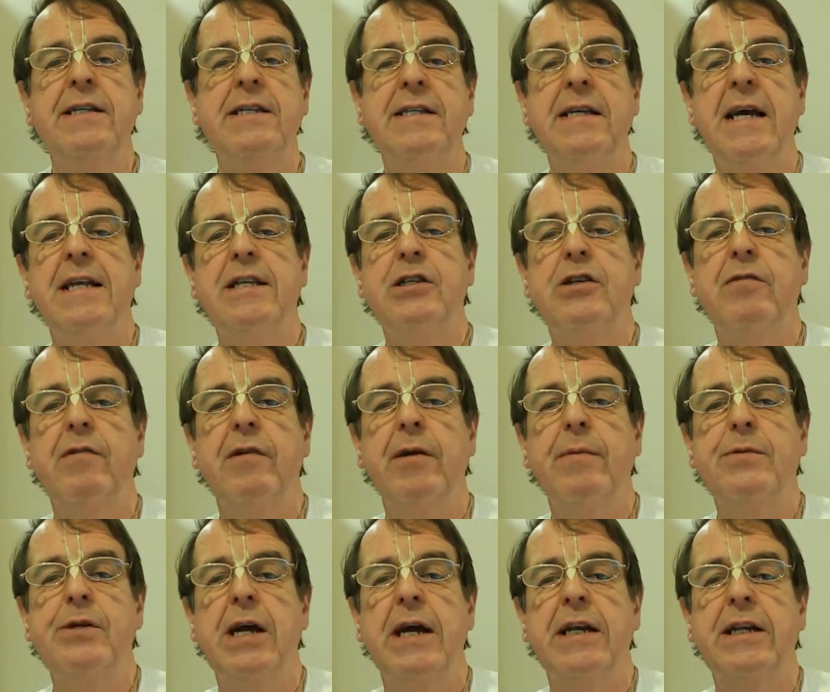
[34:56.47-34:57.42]
sensory
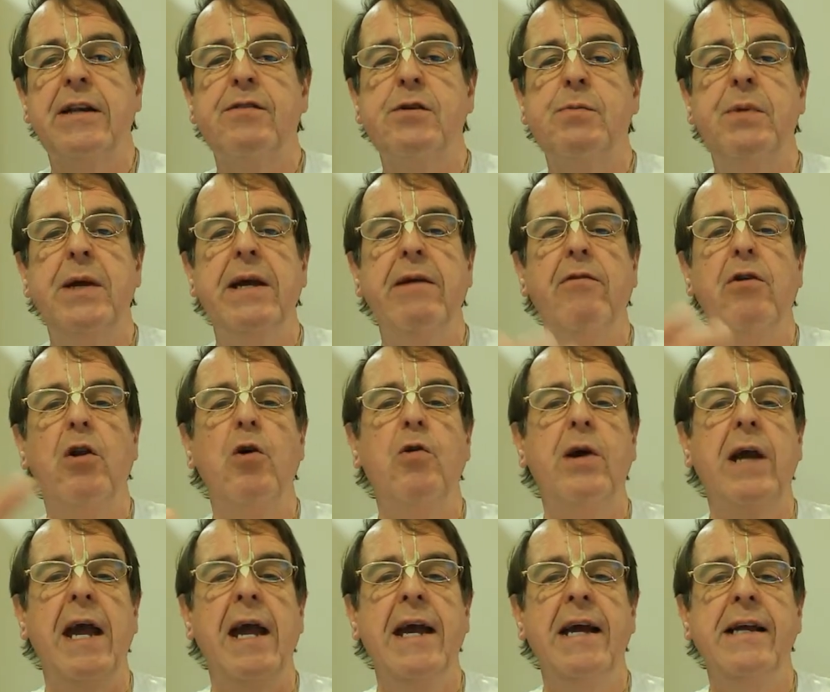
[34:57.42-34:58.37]
objectives being
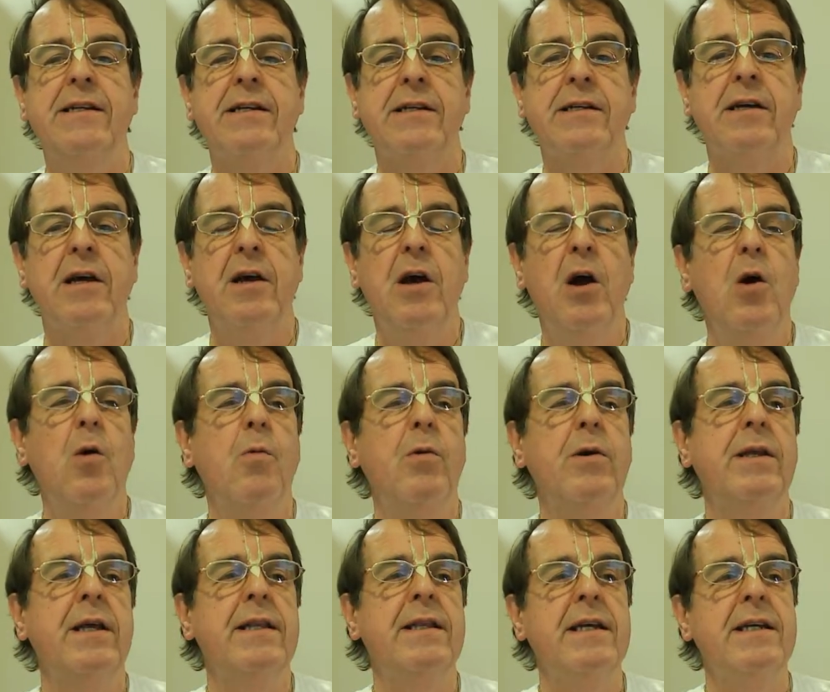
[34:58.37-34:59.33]
located
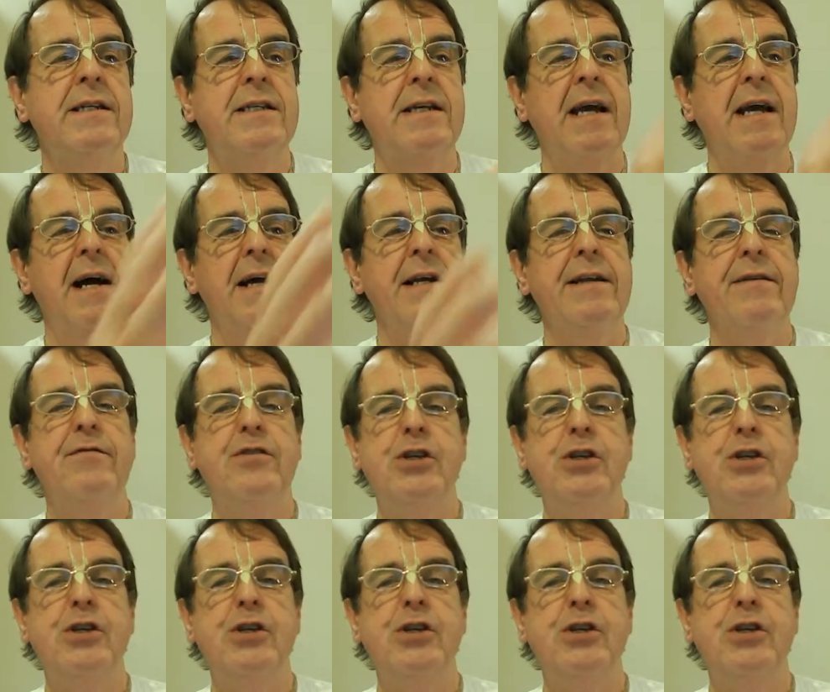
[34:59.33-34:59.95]
within this kind of